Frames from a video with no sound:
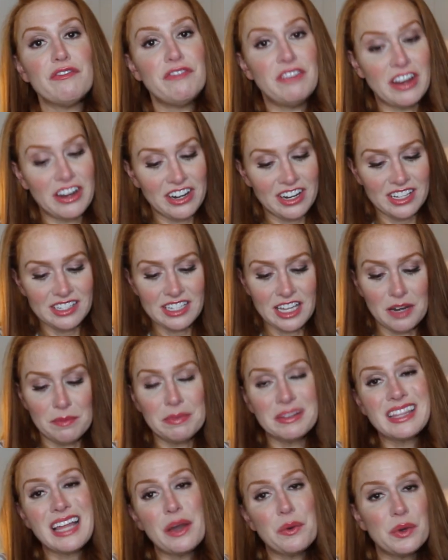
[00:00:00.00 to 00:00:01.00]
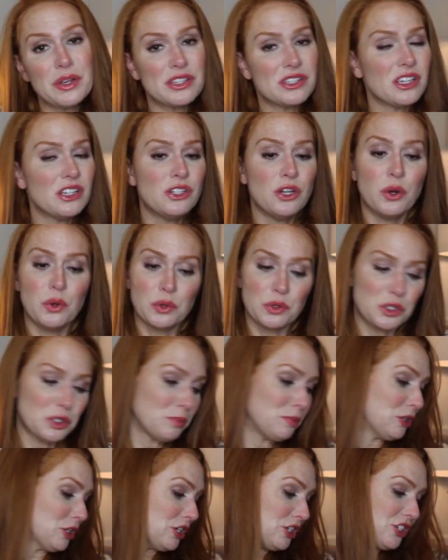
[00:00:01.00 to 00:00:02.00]
Very excited. But that was a total
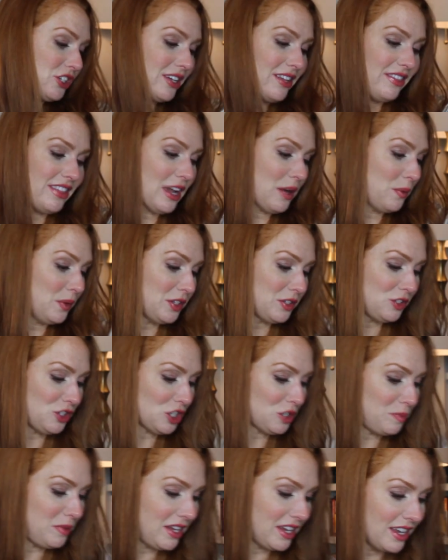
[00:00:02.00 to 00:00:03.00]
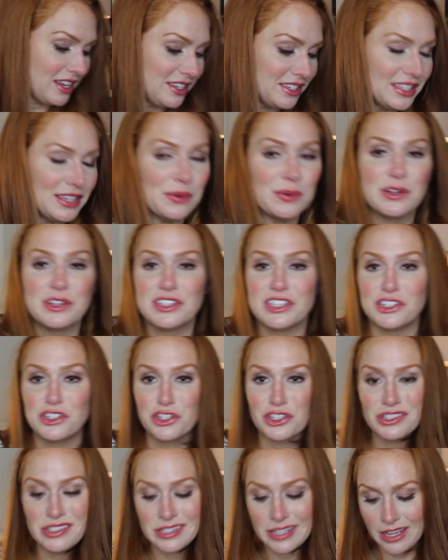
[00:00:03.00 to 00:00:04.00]
splurge, and that was just because they were on
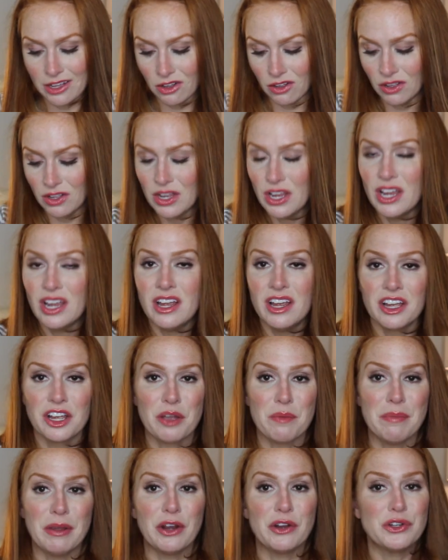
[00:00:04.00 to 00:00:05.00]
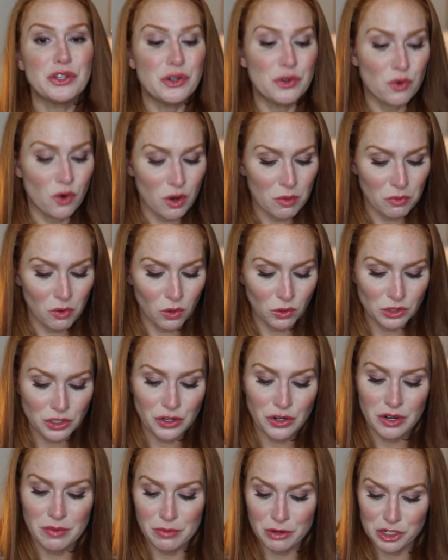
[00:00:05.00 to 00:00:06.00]
such good sale compared to normal
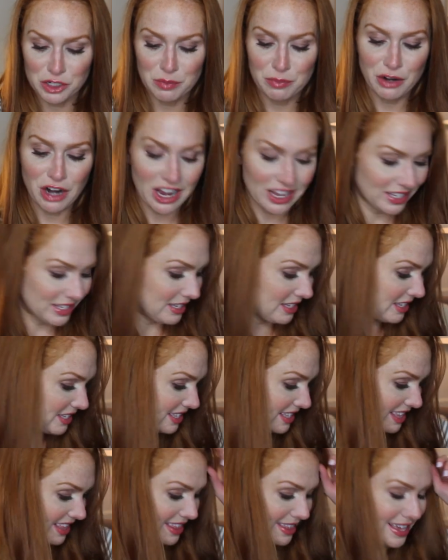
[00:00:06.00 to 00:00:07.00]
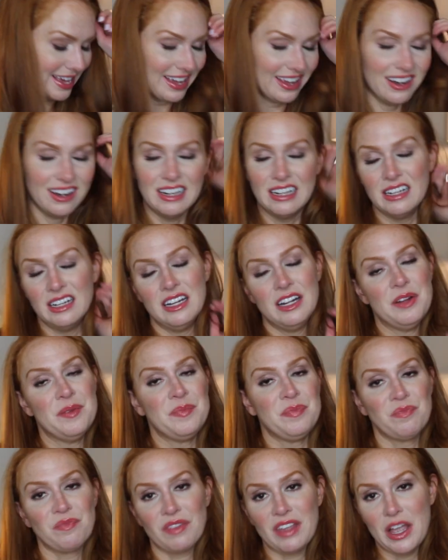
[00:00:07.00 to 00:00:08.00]
Tory Burch prices that
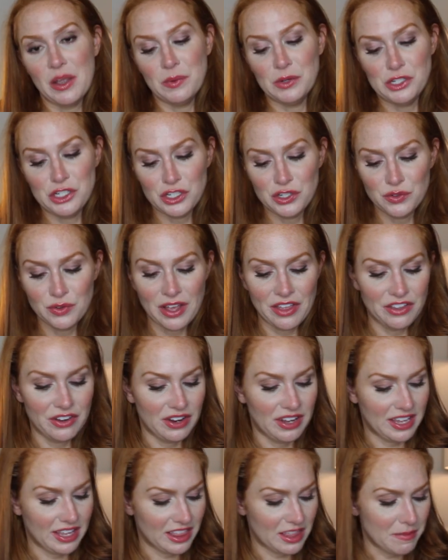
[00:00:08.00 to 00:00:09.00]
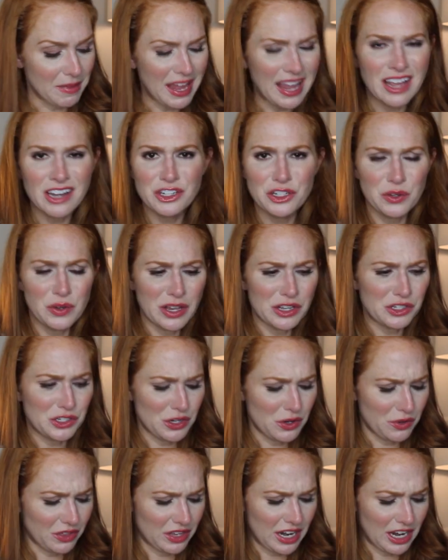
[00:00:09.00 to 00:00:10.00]
I would just rather get them. And you guys
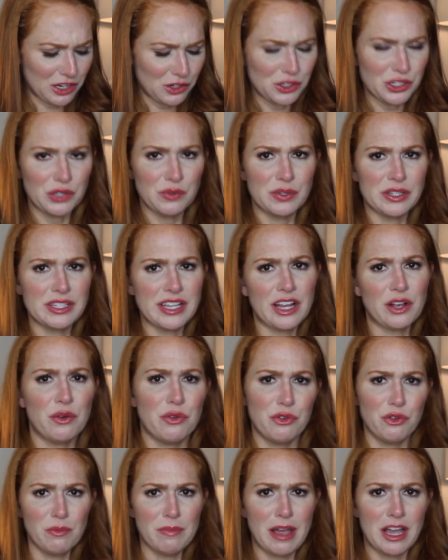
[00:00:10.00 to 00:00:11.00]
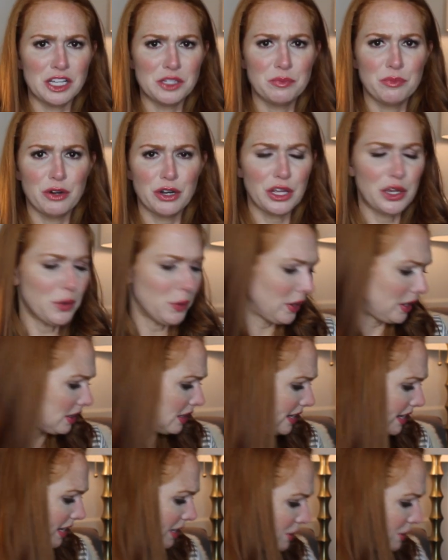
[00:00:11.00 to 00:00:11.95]
know that I usually recycle through bags pretty quickly,